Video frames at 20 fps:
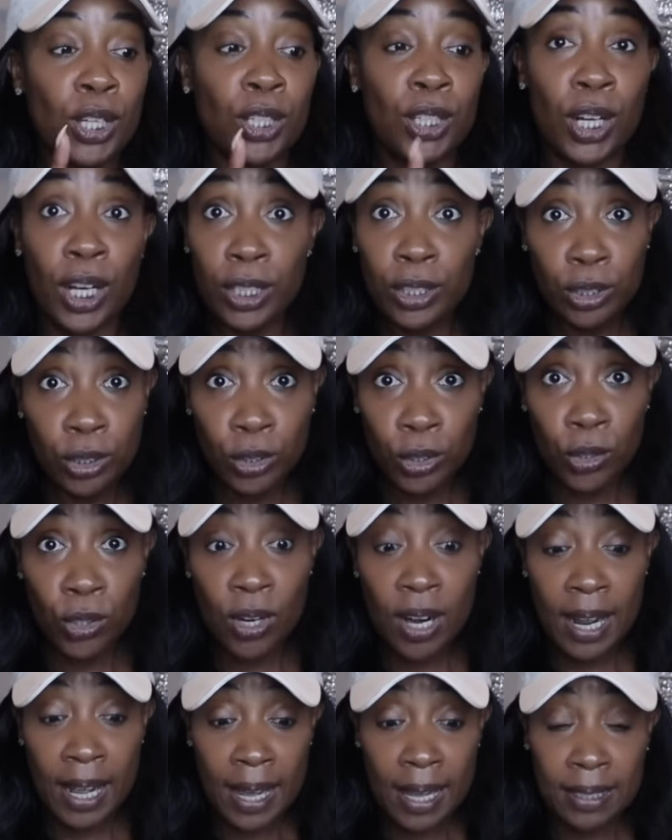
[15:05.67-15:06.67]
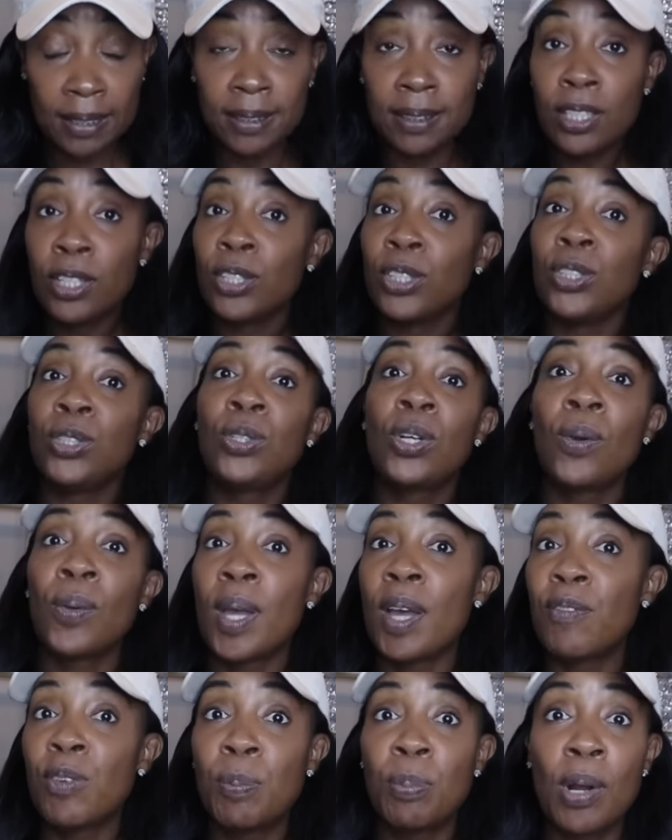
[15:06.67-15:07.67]
cutting the grass. You don't
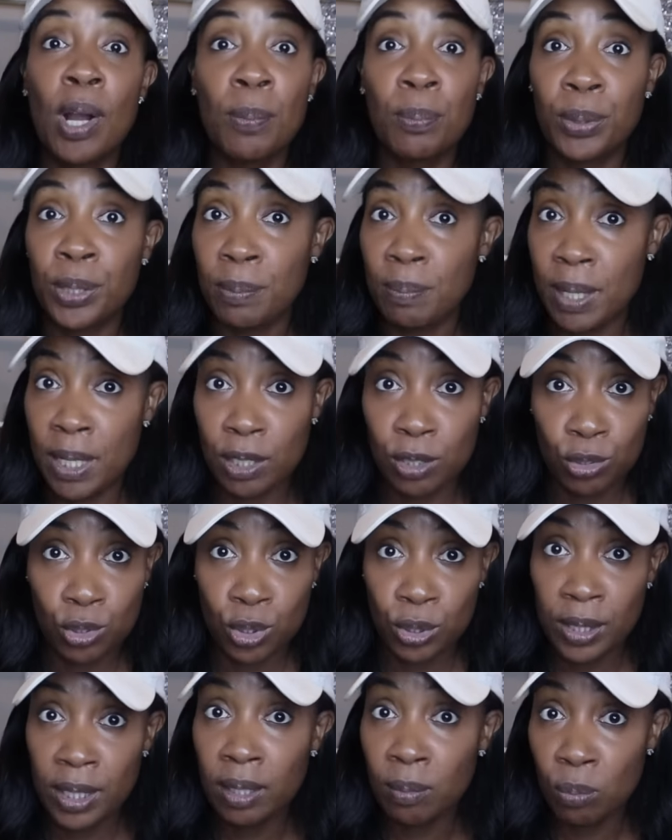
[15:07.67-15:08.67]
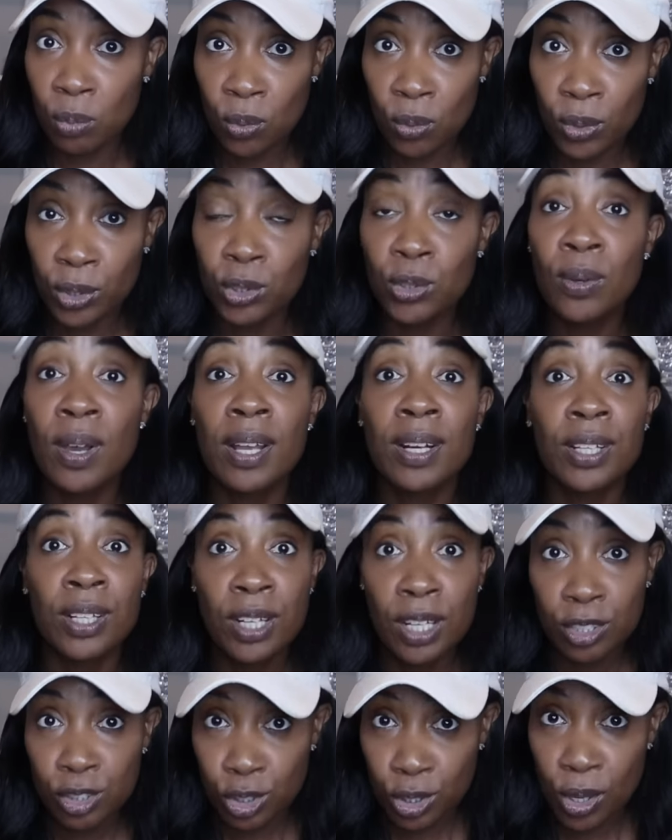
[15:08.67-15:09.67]
have a property manager anymore. You got to
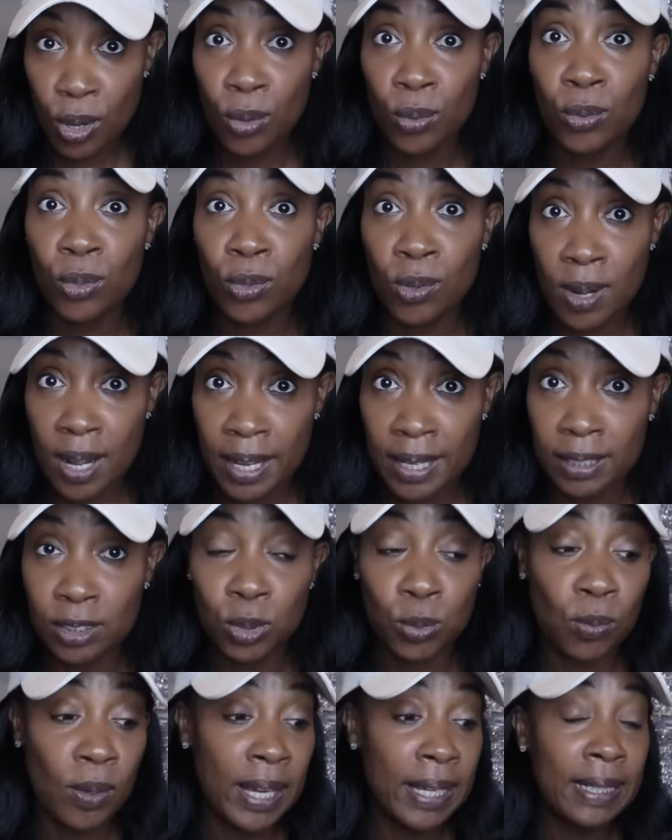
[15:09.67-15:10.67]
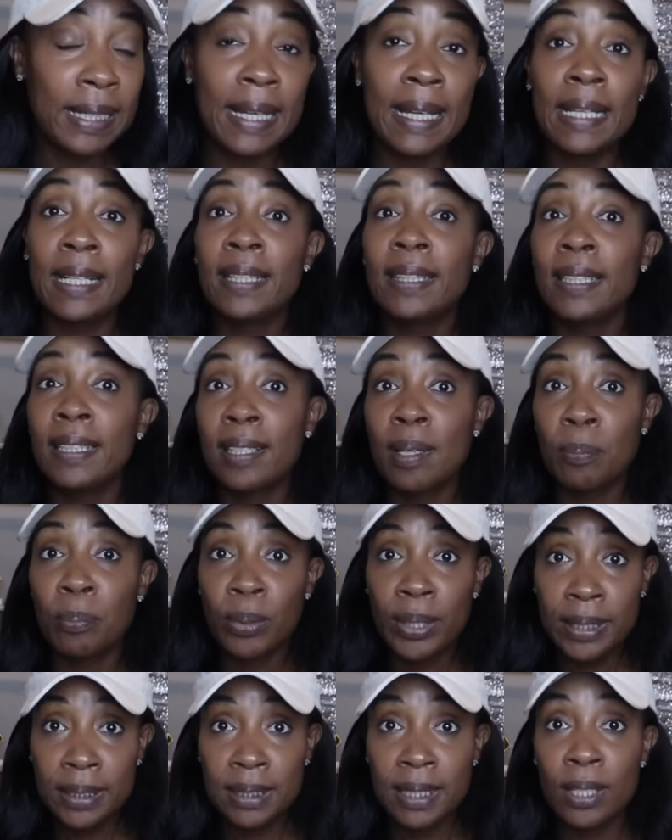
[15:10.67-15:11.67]
cut your own grass, right? Anything that
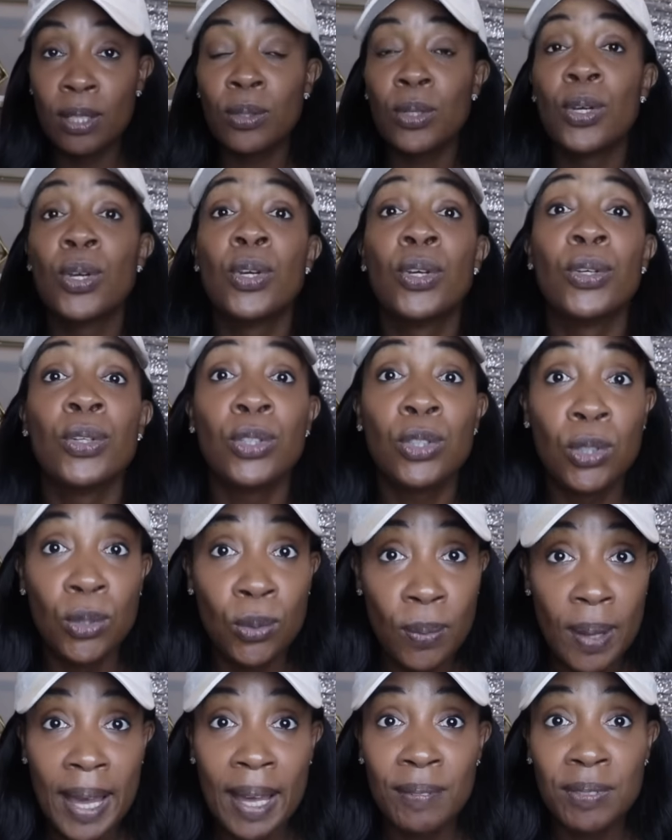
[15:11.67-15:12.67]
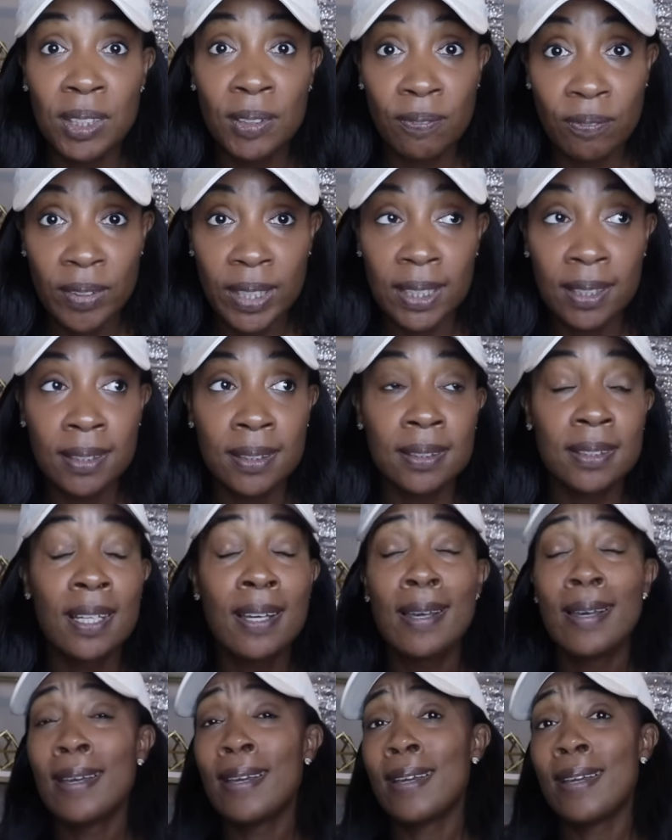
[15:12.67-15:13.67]
breaks down, you have to fix.
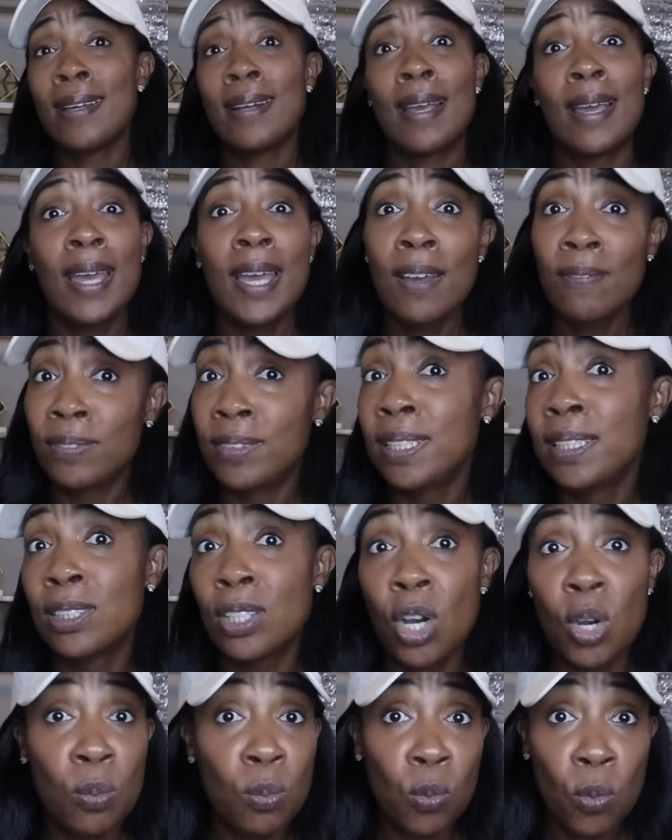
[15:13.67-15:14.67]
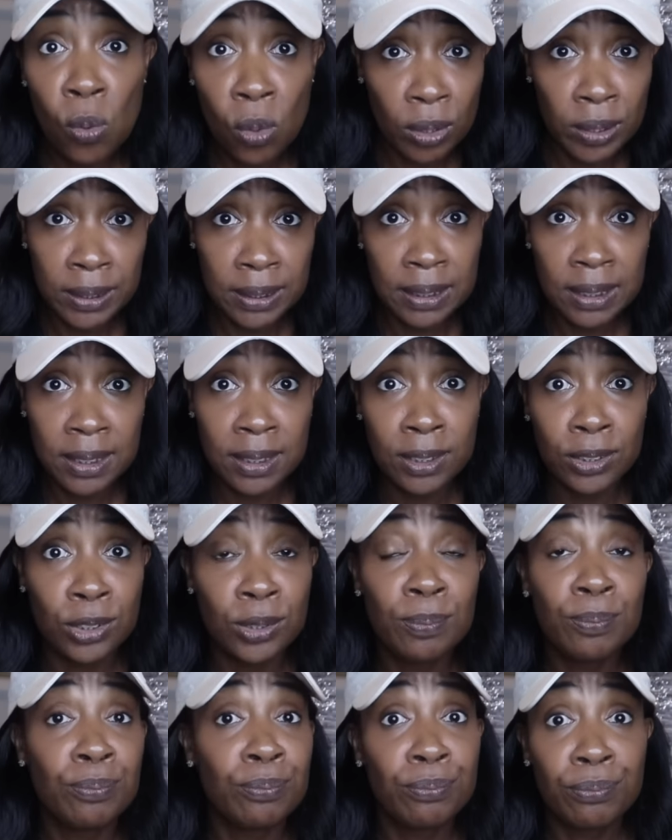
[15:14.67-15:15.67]
And half these home warranties,